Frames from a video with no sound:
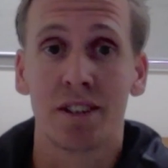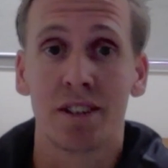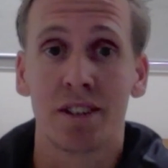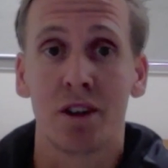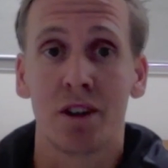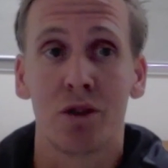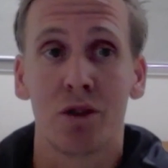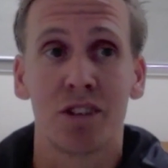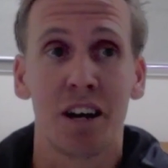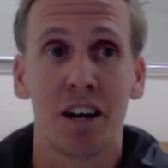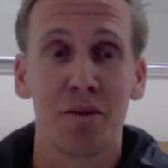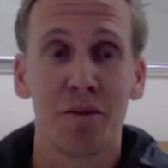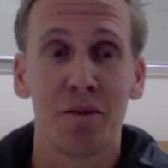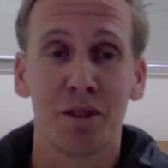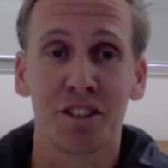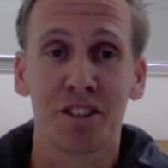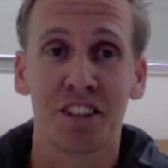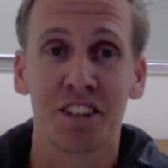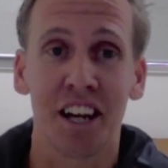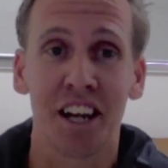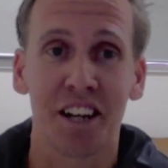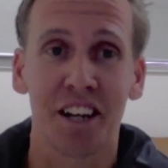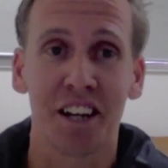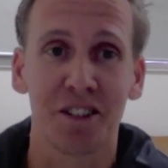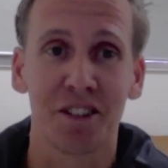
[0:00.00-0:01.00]
I was at my
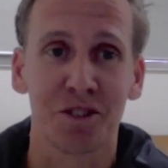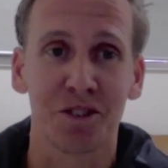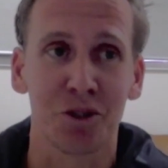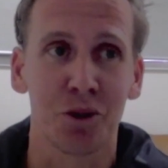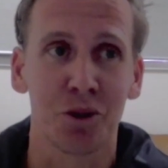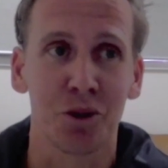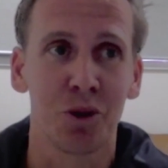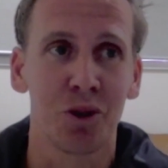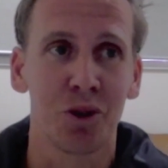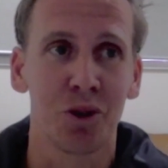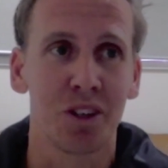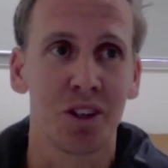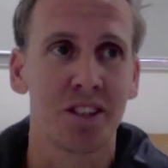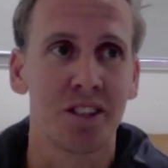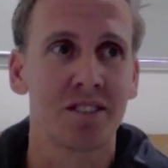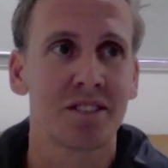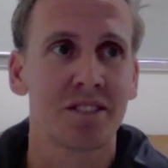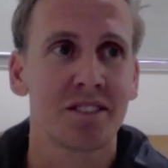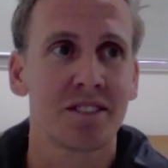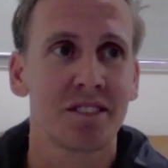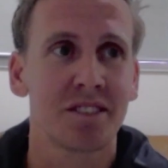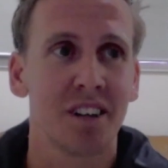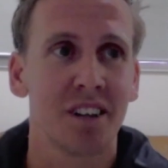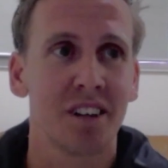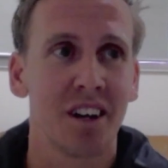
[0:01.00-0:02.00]
second
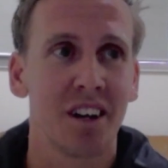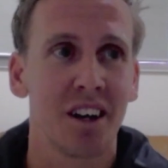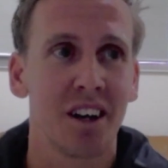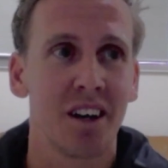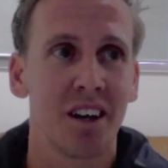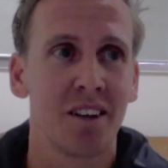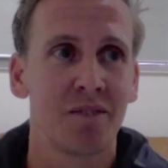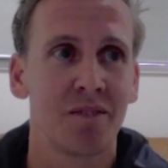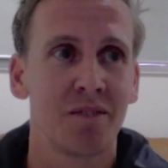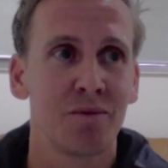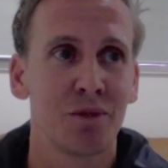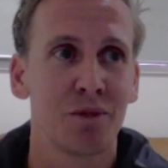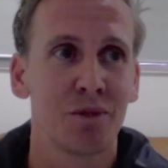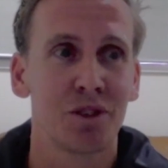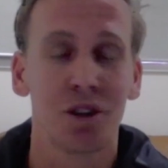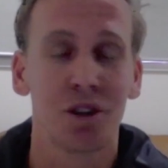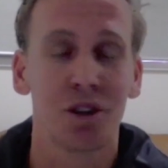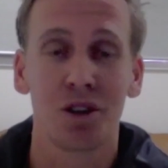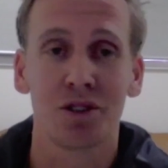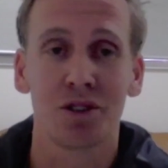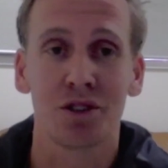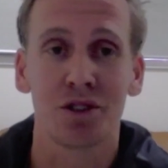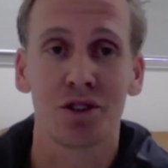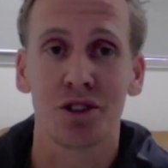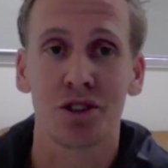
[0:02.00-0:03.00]
schoolies, which
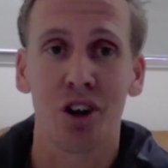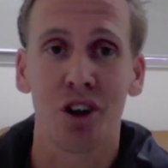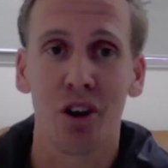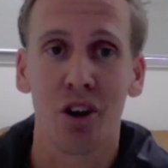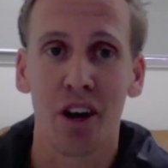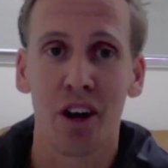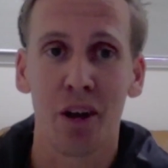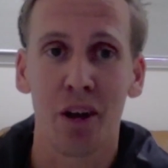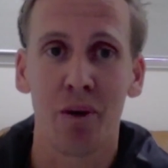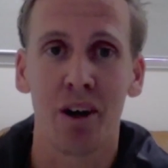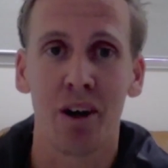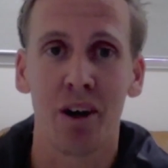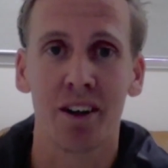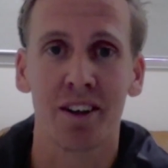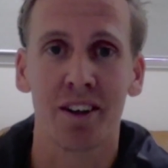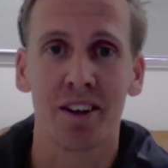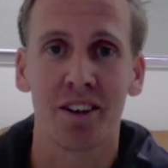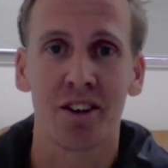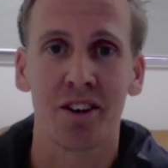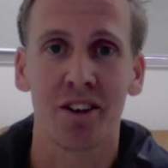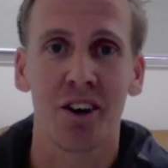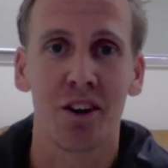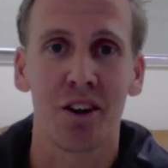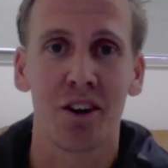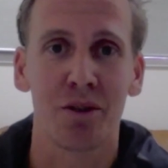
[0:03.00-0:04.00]
goes to show anyone can
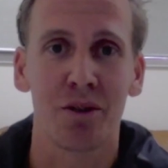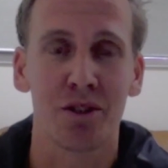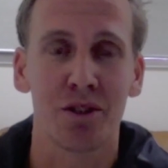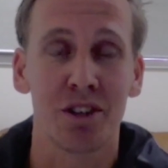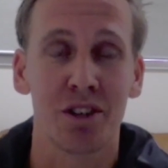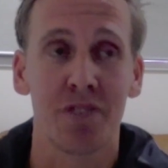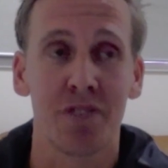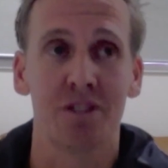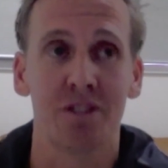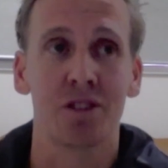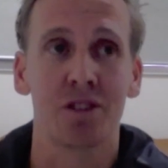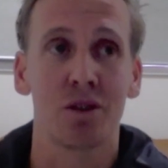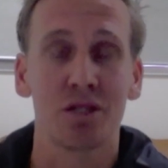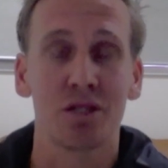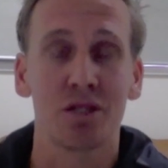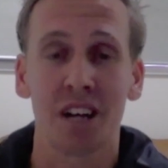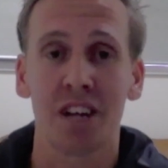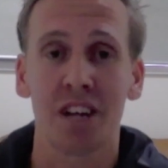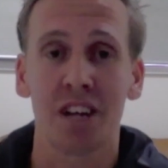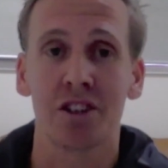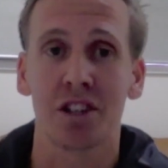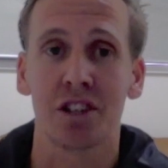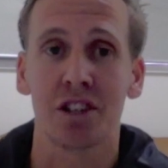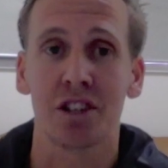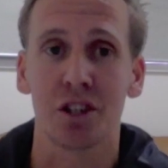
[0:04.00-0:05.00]
kind of achieve it. So I was
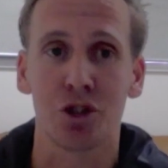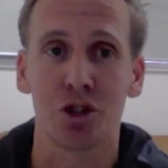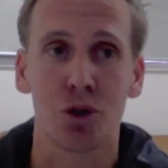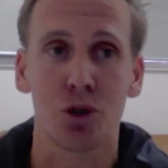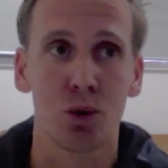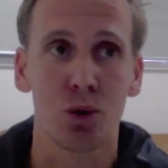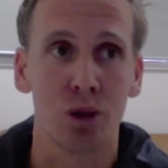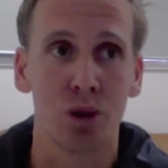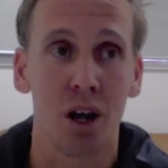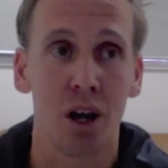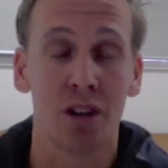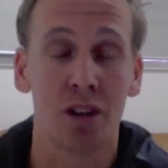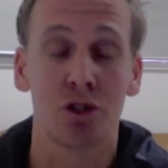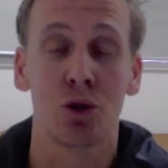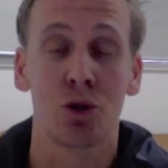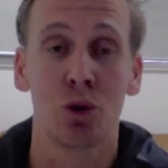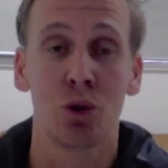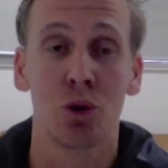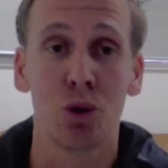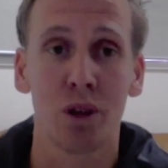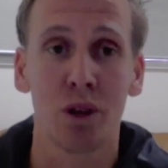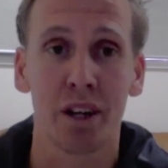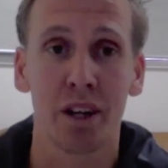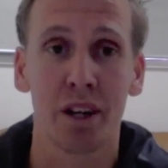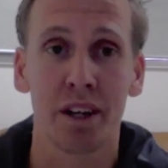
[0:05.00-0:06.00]
actually a
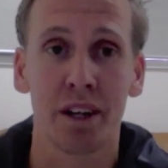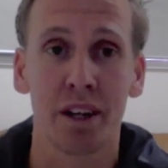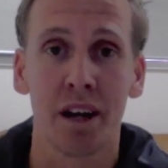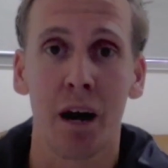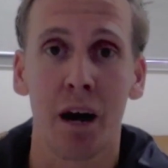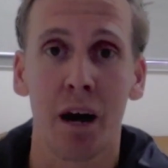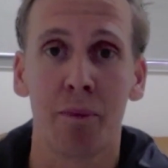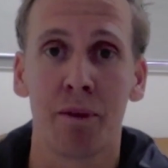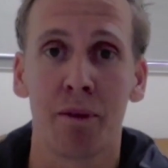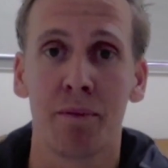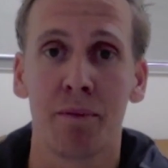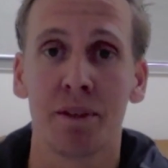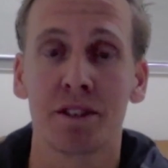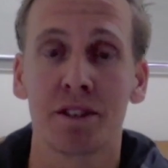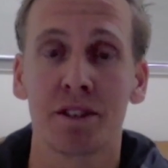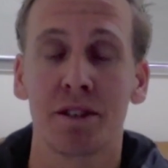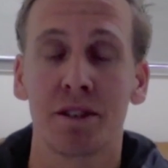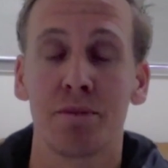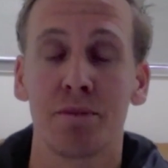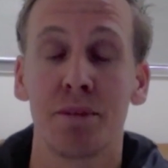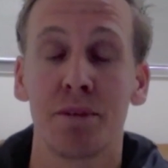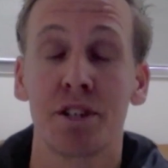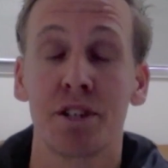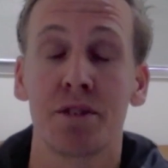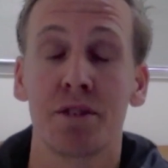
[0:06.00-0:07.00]
toolie up in
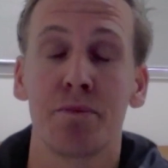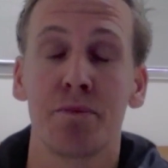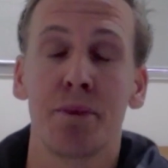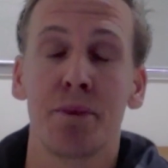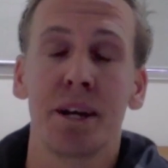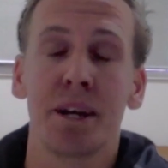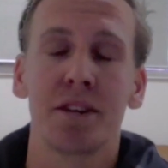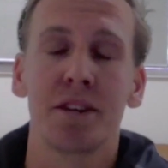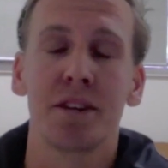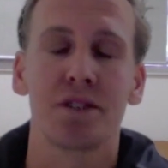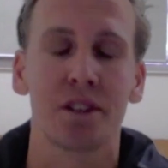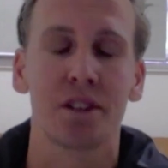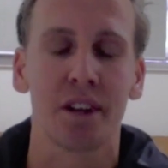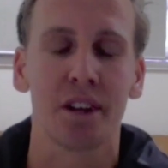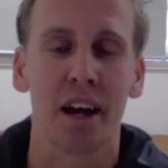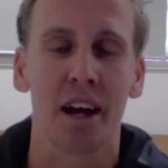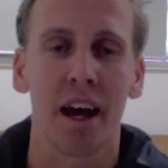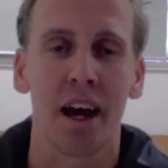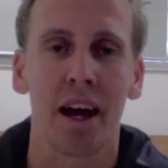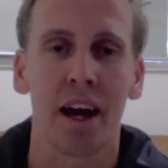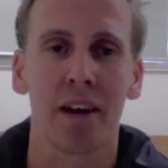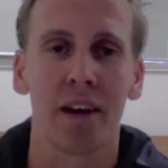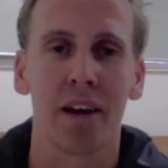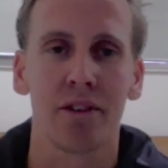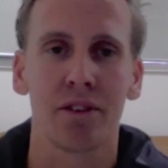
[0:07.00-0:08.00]
Mission Beach in
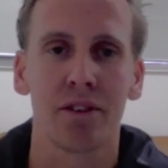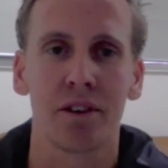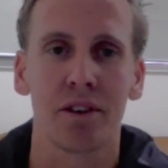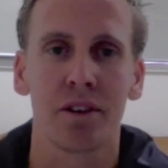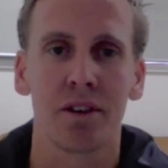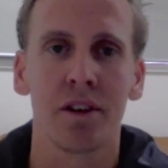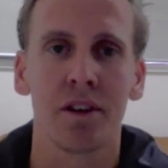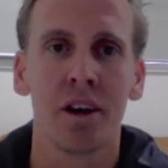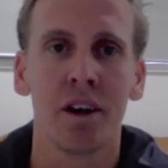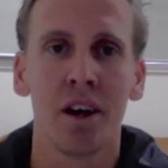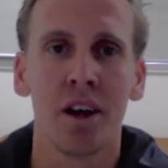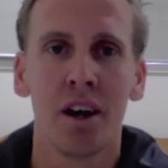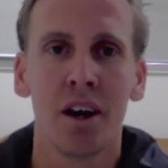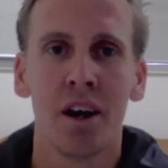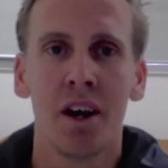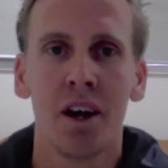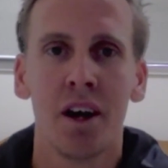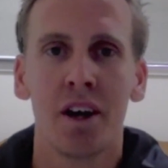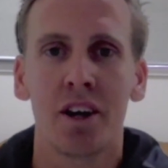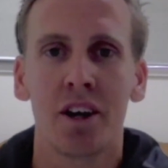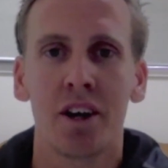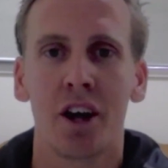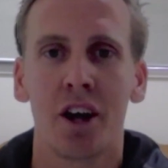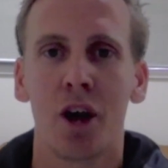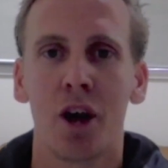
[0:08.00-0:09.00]
Cairns. And,
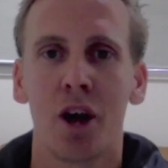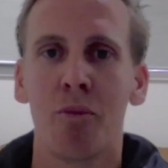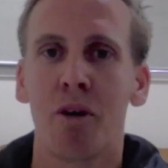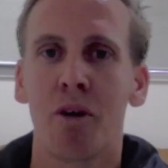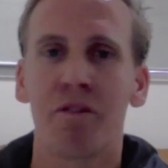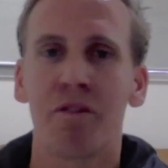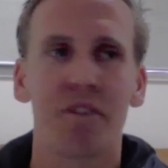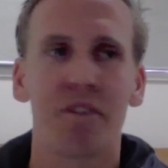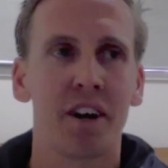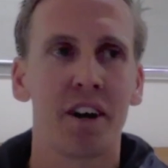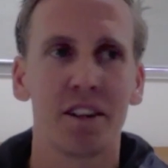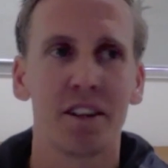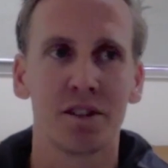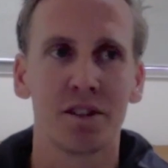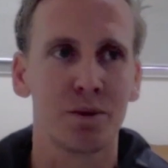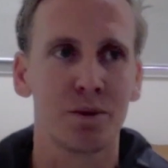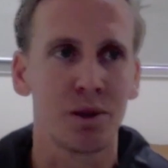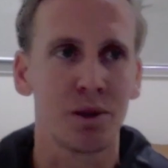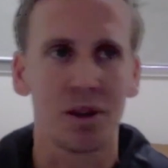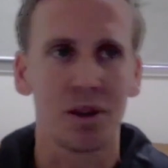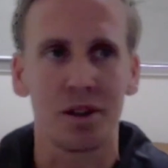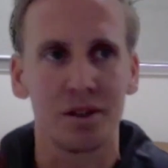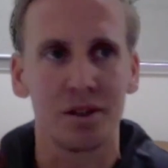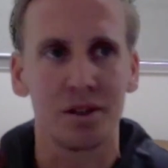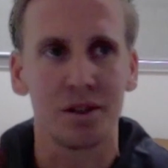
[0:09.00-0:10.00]
you know, my friends
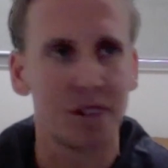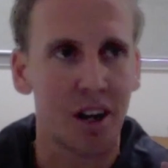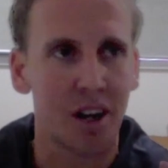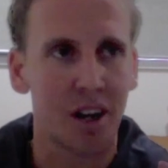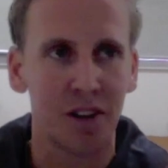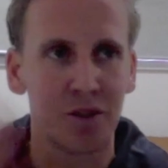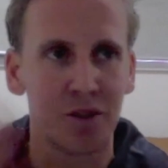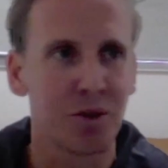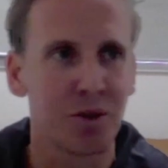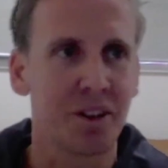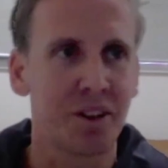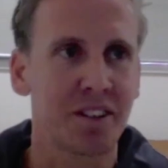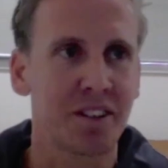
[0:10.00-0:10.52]
were, you know,